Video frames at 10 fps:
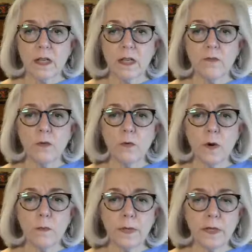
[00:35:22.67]
If you
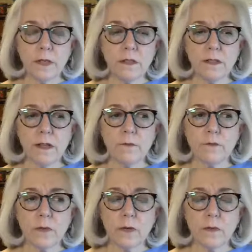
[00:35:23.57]
appeal to them
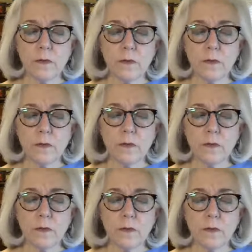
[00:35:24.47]
from the point of view of,